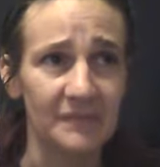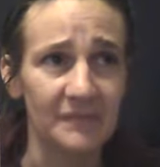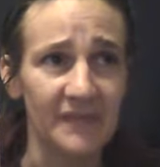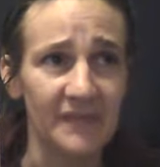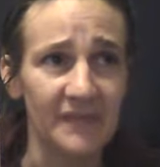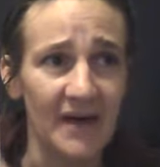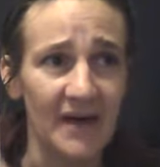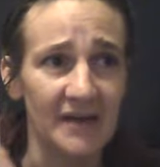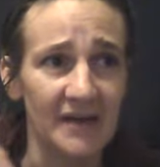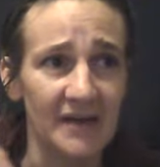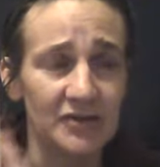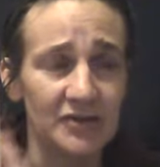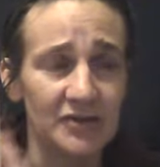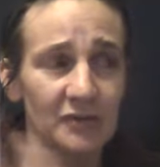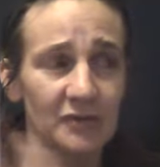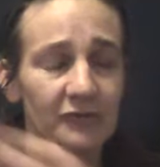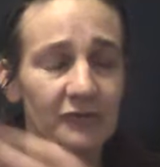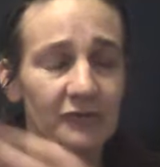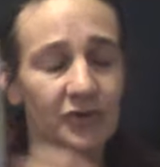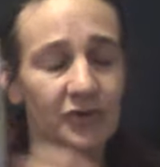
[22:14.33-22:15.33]
that you
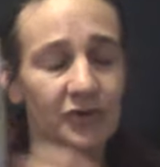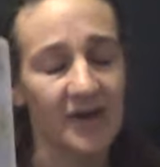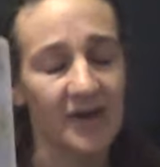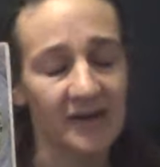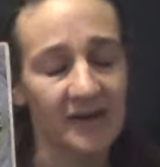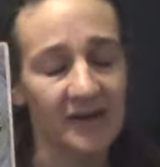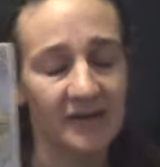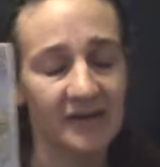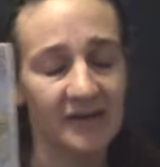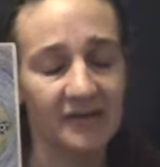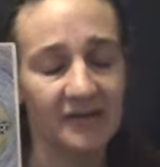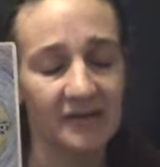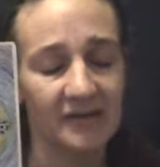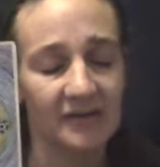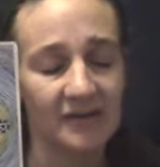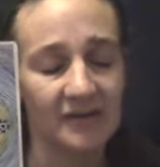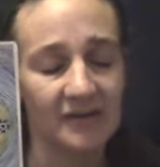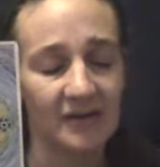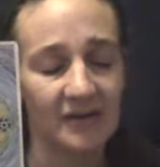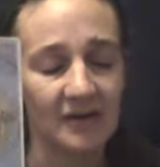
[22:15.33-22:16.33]
have created,
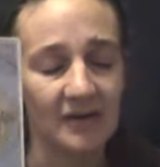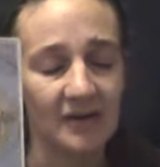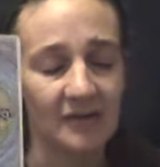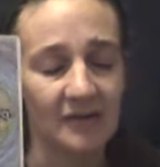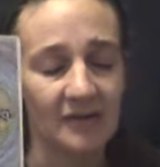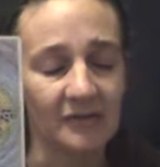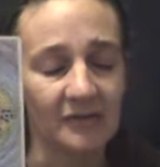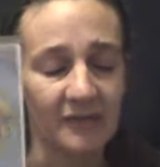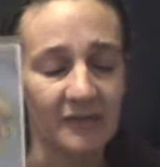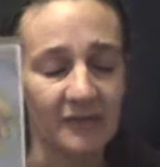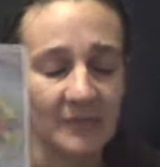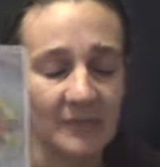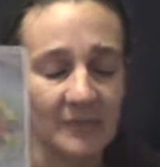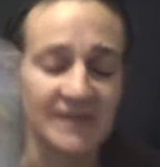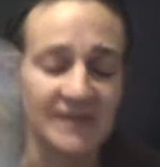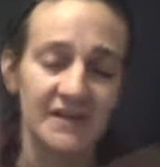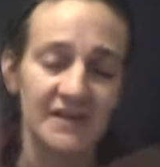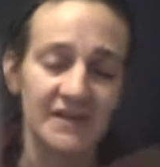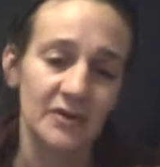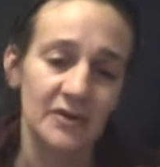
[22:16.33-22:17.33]
the
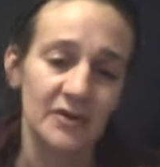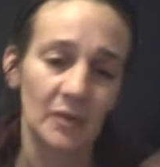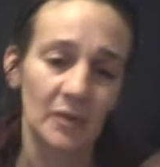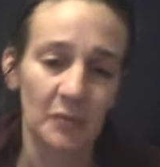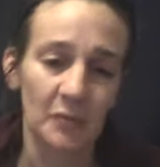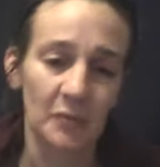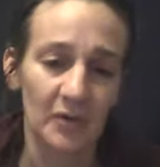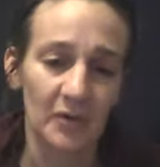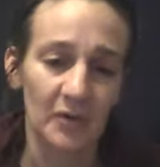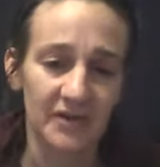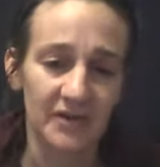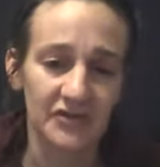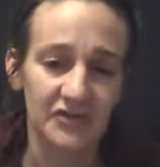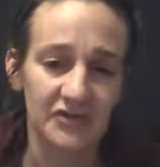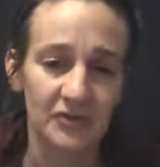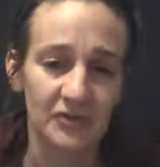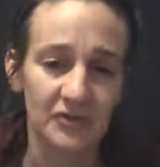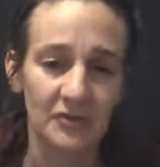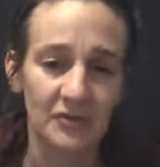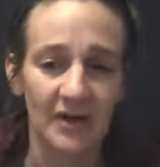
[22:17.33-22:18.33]
families that you were born
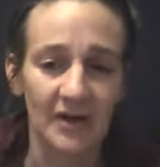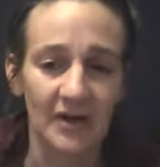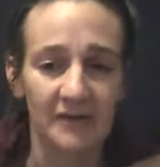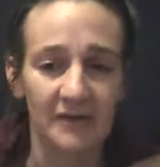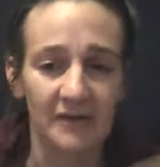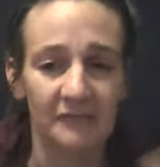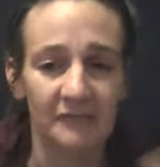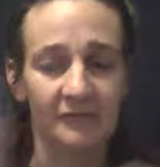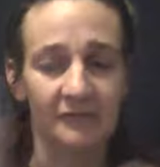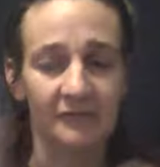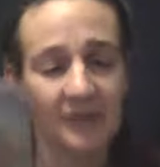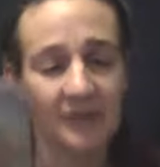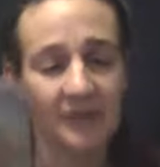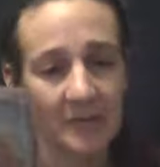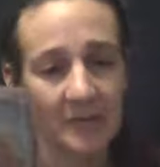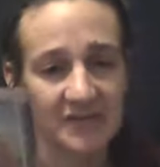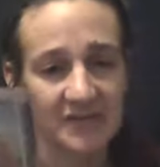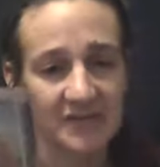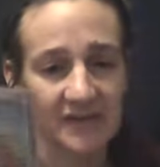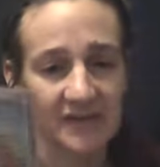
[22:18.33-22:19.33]
into kind of
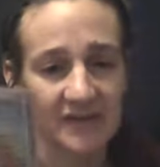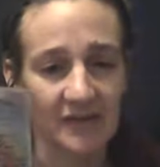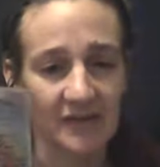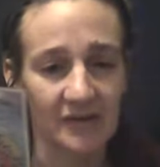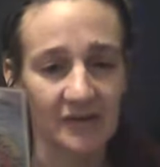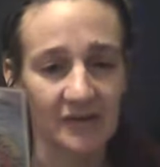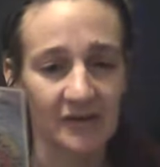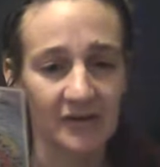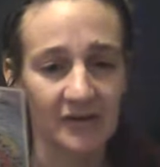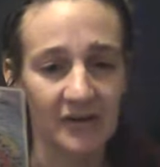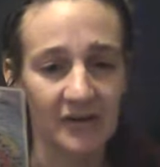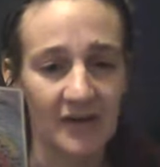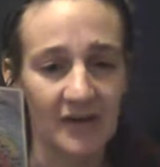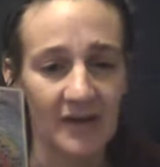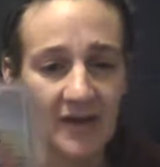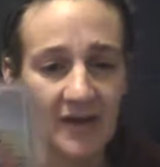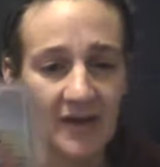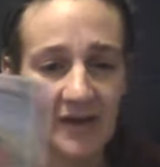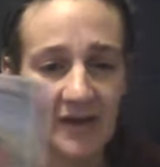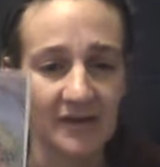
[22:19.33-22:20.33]
coming together
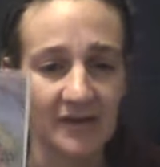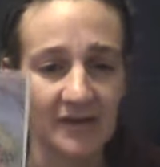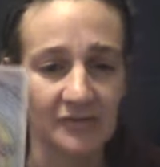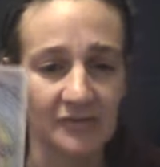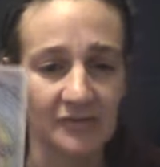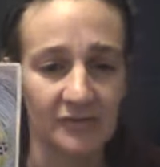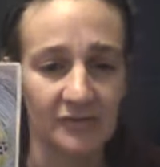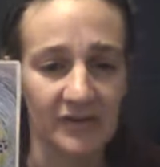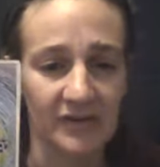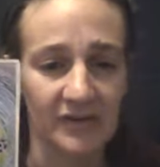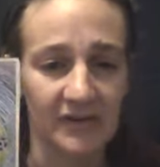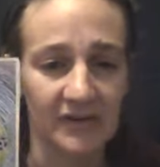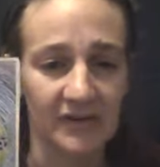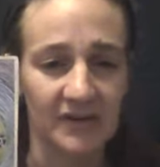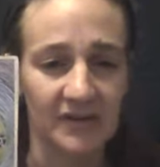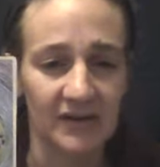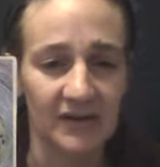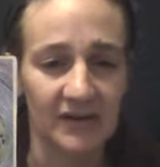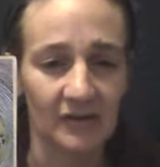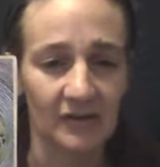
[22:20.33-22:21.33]
and really
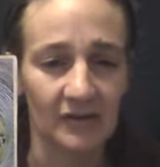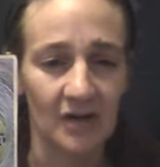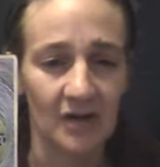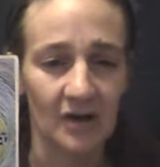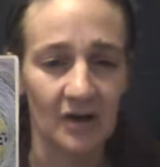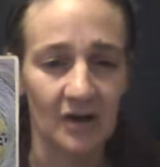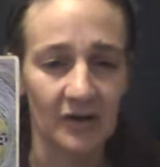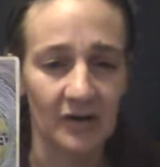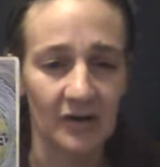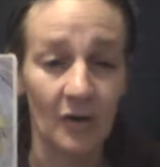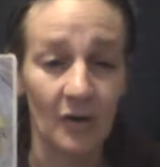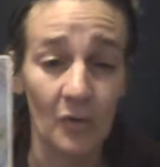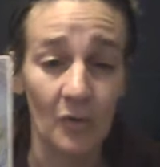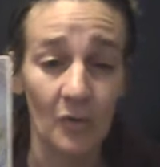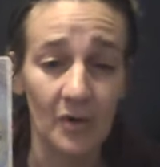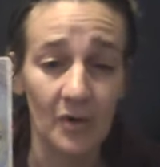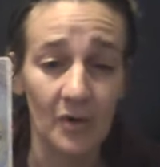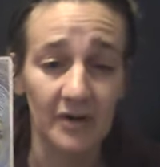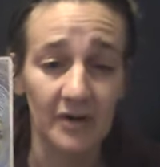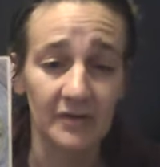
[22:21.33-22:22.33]
getting along,
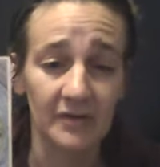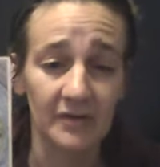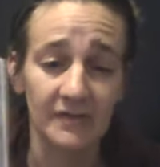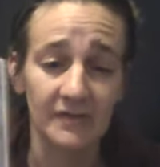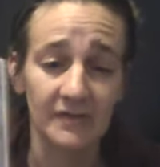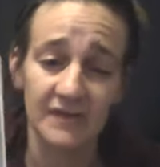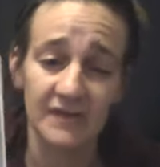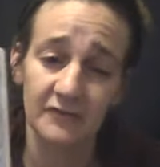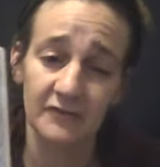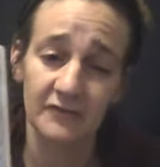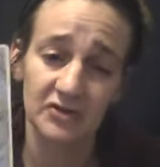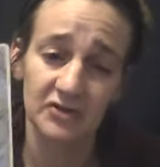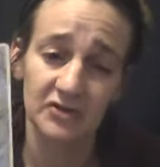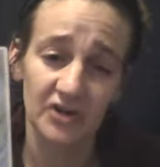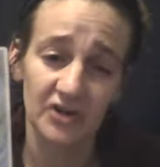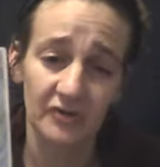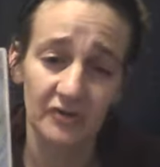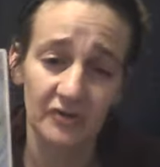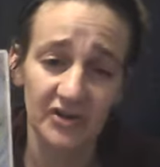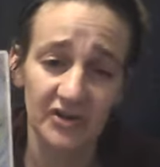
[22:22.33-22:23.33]
or different
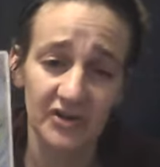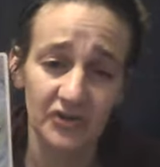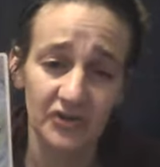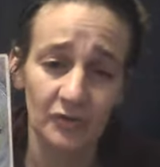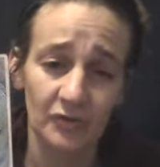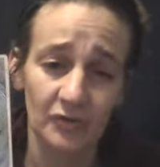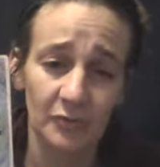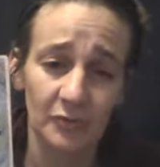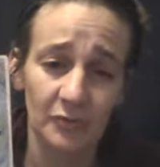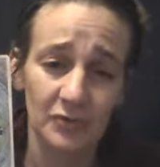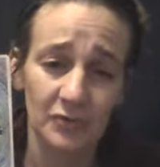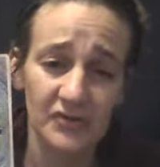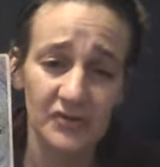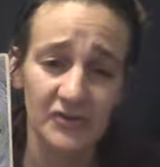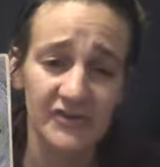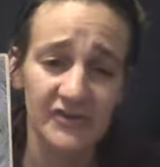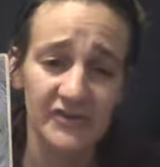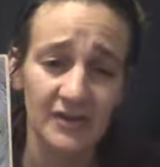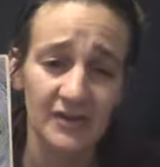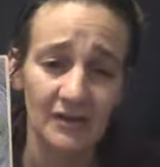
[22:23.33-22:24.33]
generational
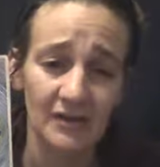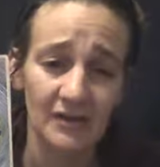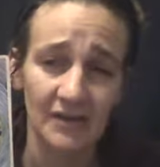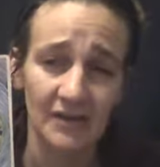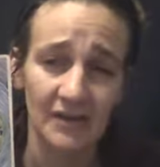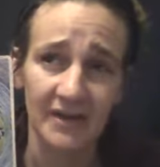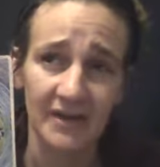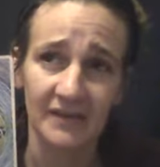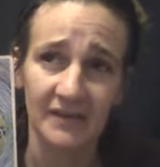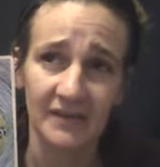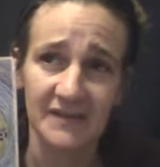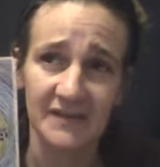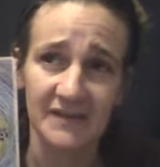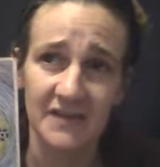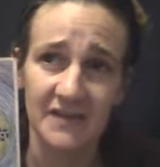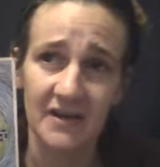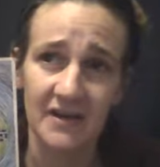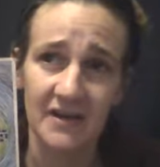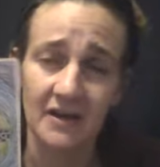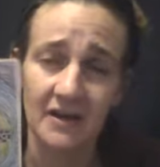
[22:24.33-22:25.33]
pools, like let's
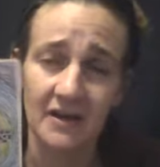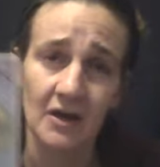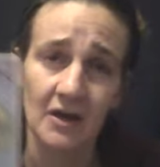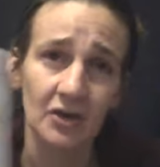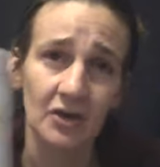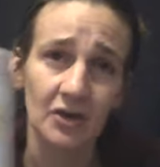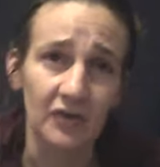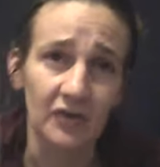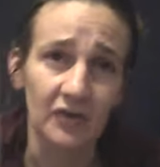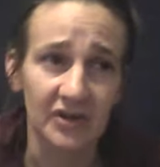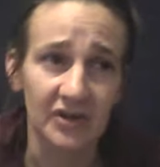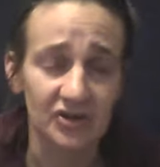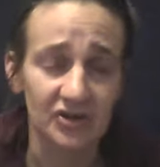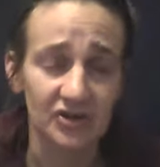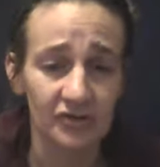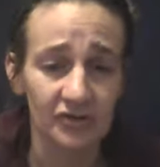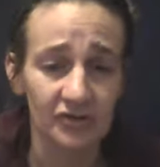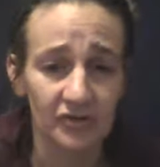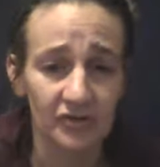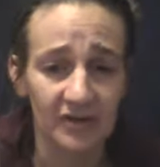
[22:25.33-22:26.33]
say
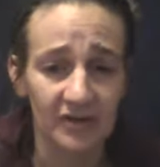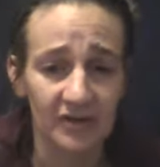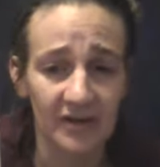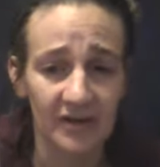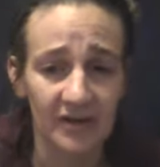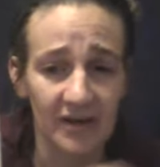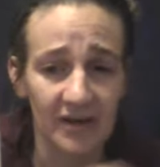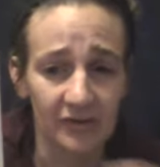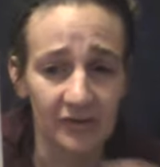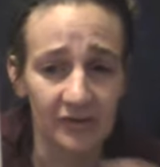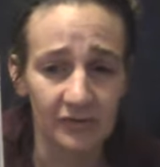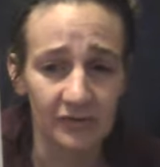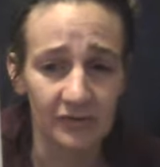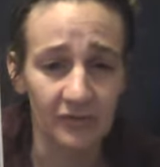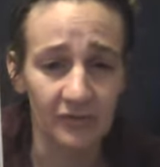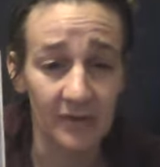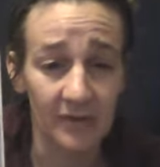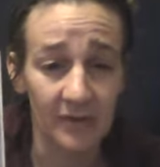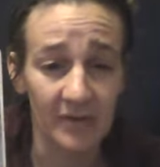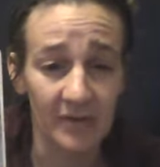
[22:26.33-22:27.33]
grandchildren and
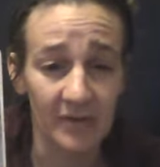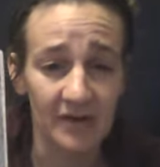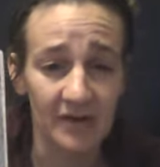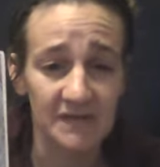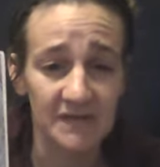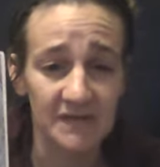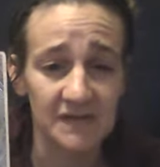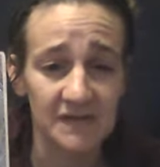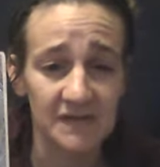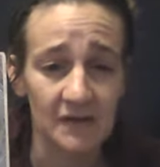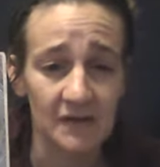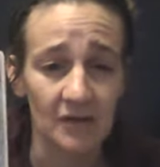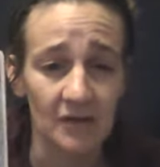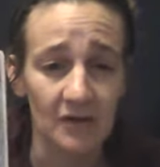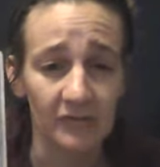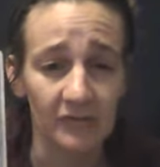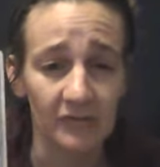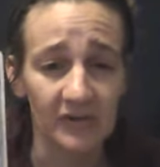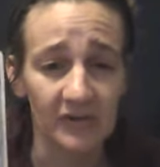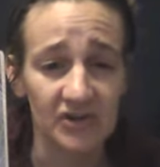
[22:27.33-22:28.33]
grandparents
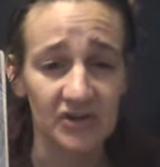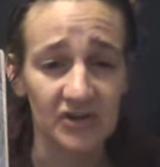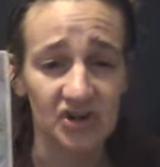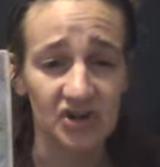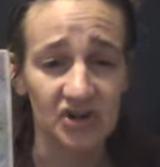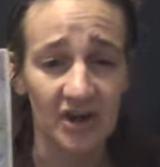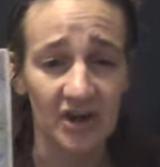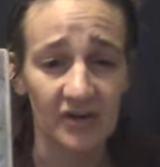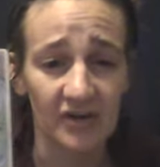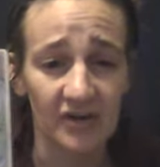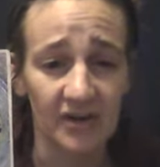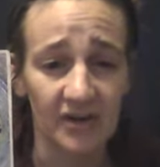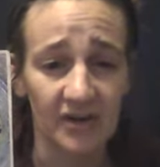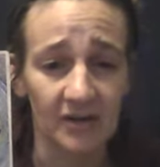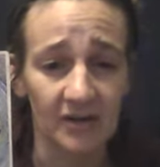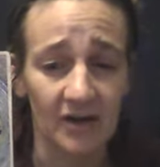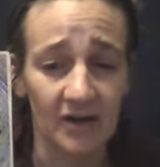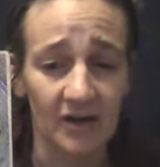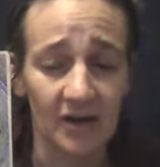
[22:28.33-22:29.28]
really sharing